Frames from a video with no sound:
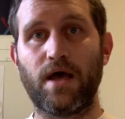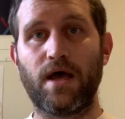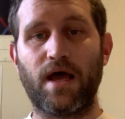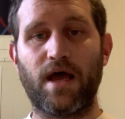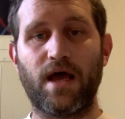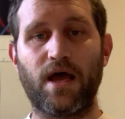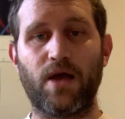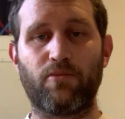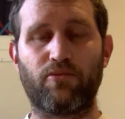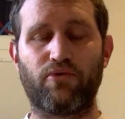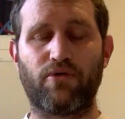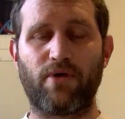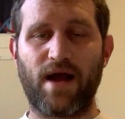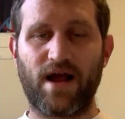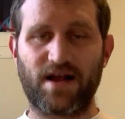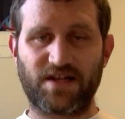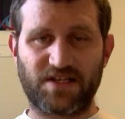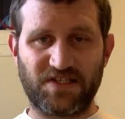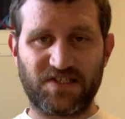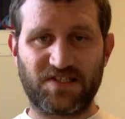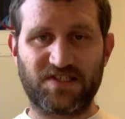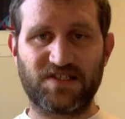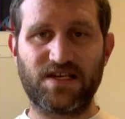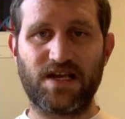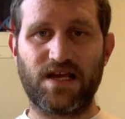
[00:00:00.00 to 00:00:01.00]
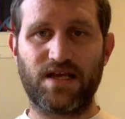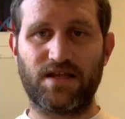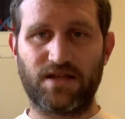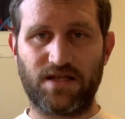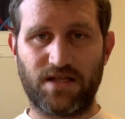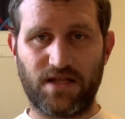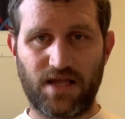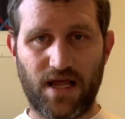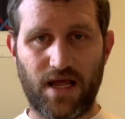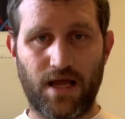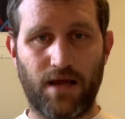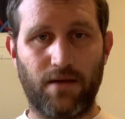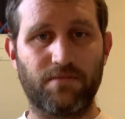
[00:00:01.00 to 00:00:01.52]
and practice saying the
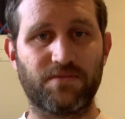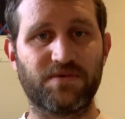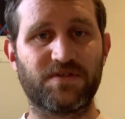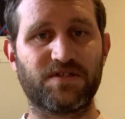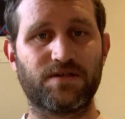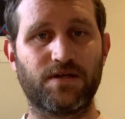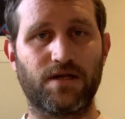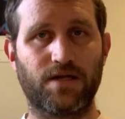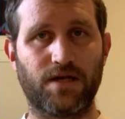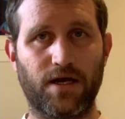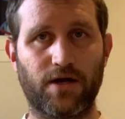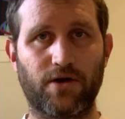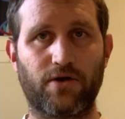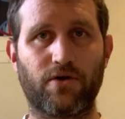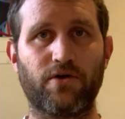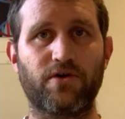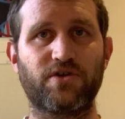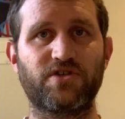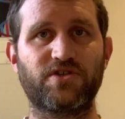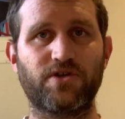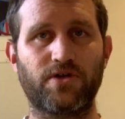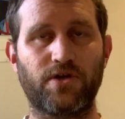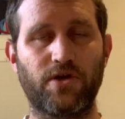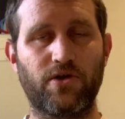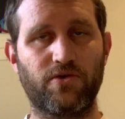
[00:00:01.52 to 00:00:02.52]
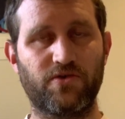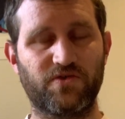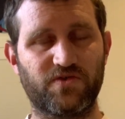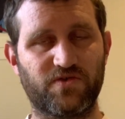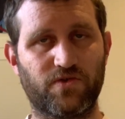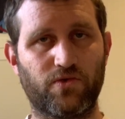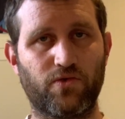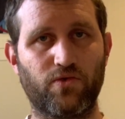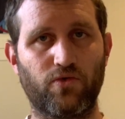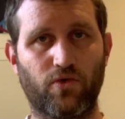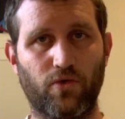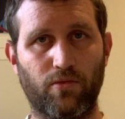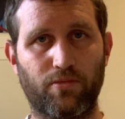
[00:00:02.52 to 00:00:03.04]
names. And I encourage you to use
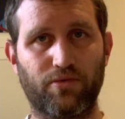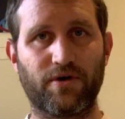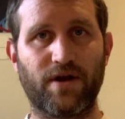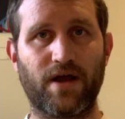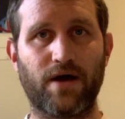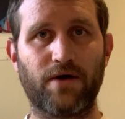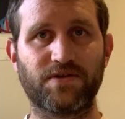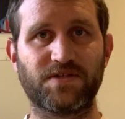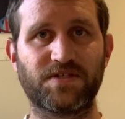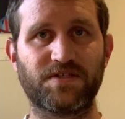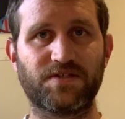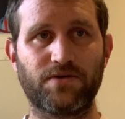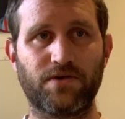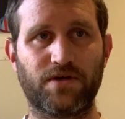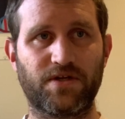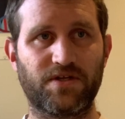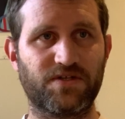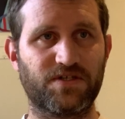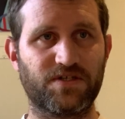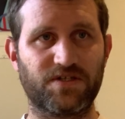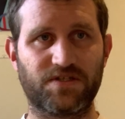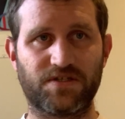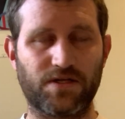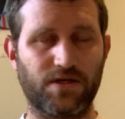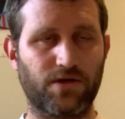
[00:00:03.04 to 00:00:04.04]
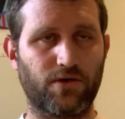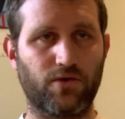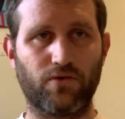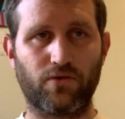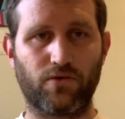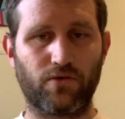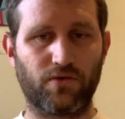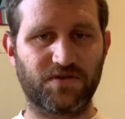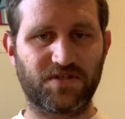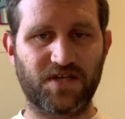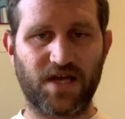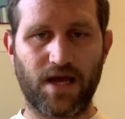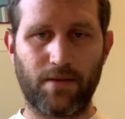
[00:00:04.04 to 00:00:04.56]
Google Pronounce. You can just in
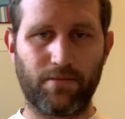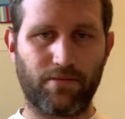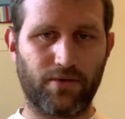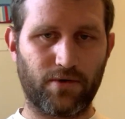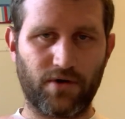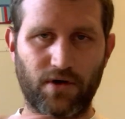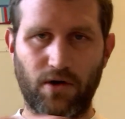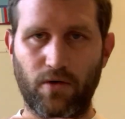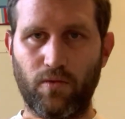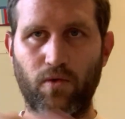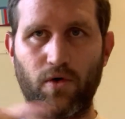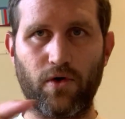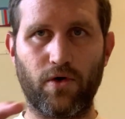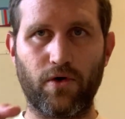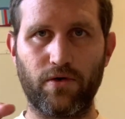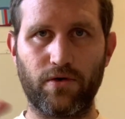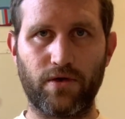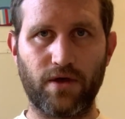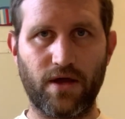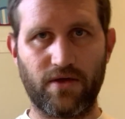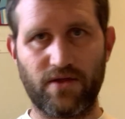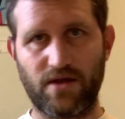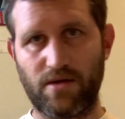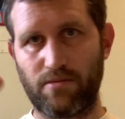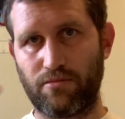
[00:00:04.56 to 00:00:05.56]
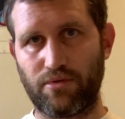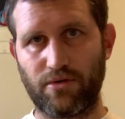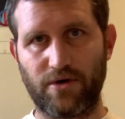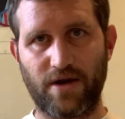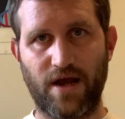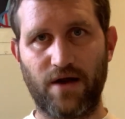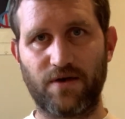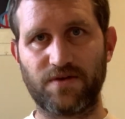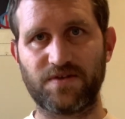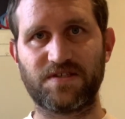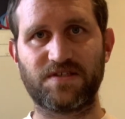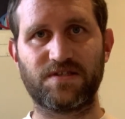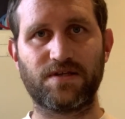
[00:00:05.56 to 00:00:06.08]
Google type a word and then
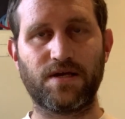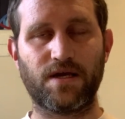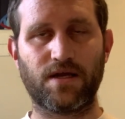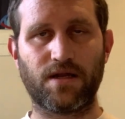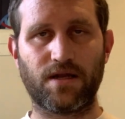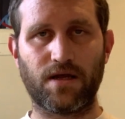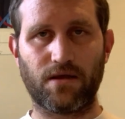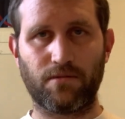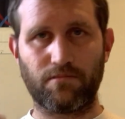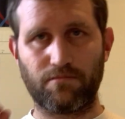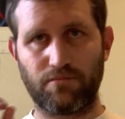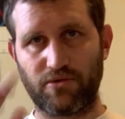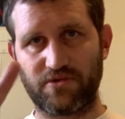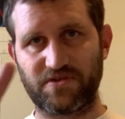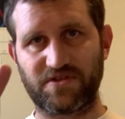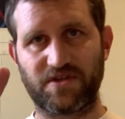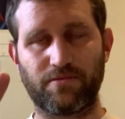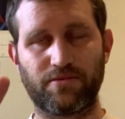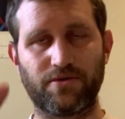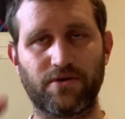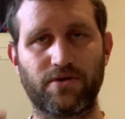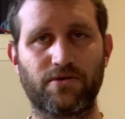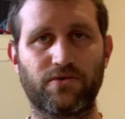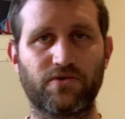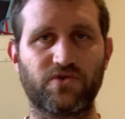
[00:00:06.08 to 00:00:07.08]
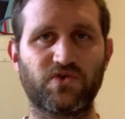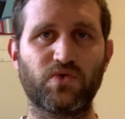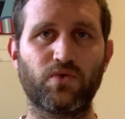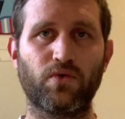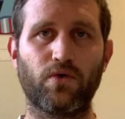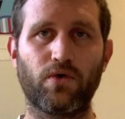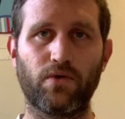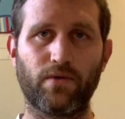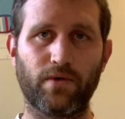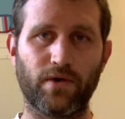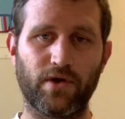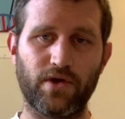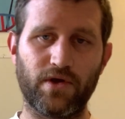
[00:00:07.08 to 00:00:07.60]
pronounce, and it pulls up a little
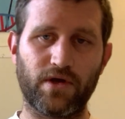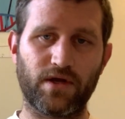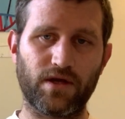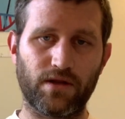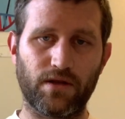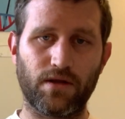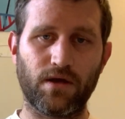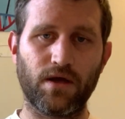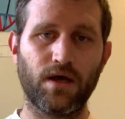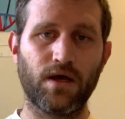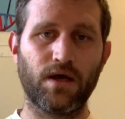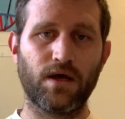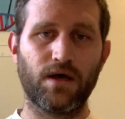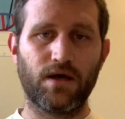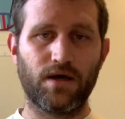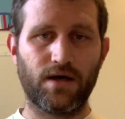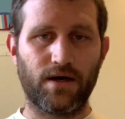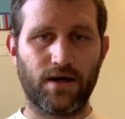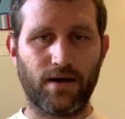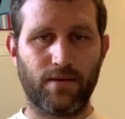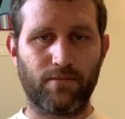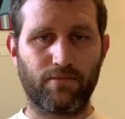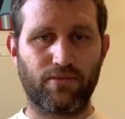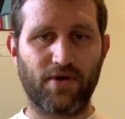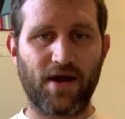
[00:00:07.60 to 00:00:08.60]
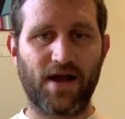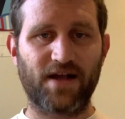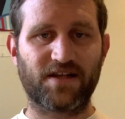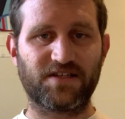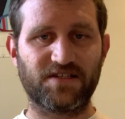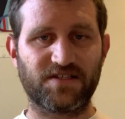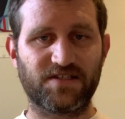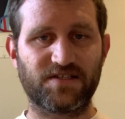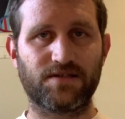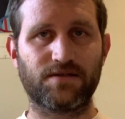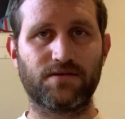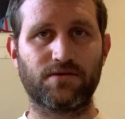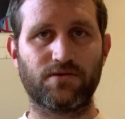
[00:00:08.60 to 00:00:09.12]
tool where you can
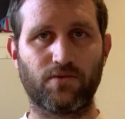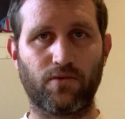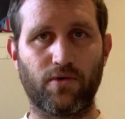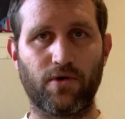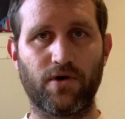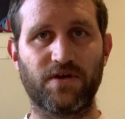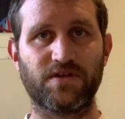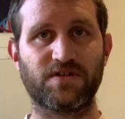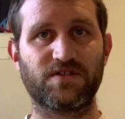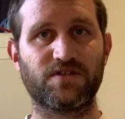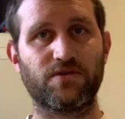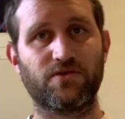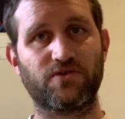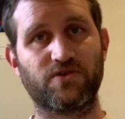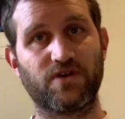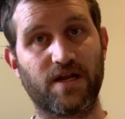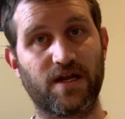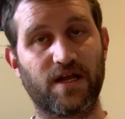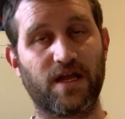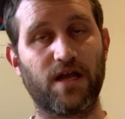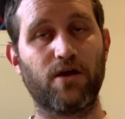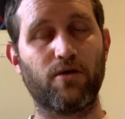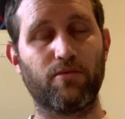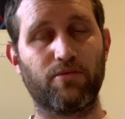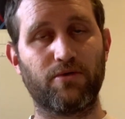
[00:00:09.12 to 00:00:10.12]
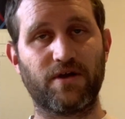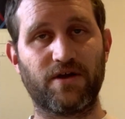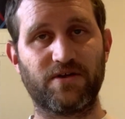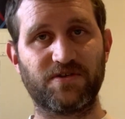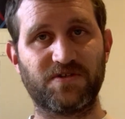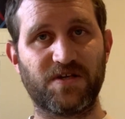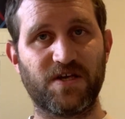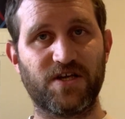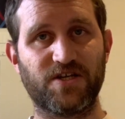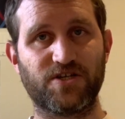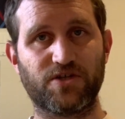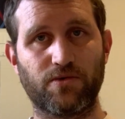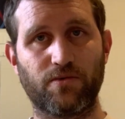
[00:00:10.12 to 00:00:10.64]
practice the words. So try to get your
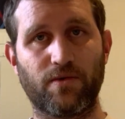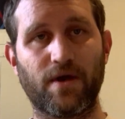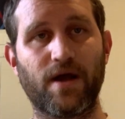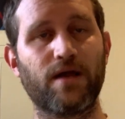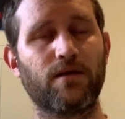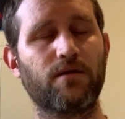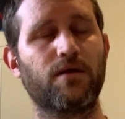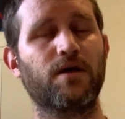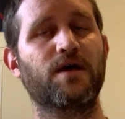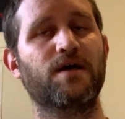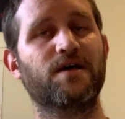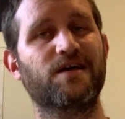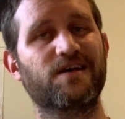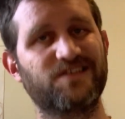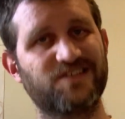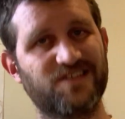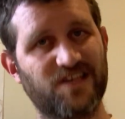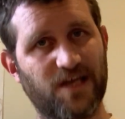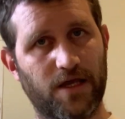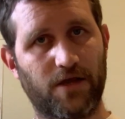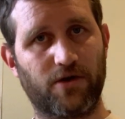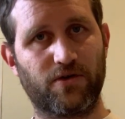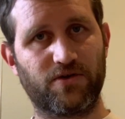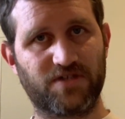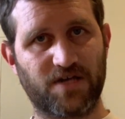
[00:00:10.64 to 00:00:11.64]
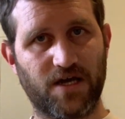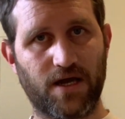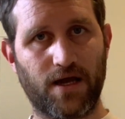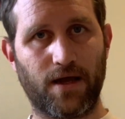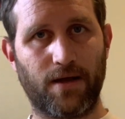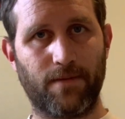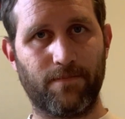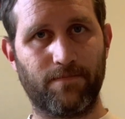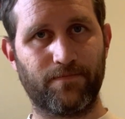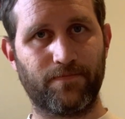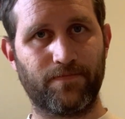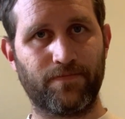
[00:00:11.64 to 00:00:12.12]
pronunciation right. Take your time.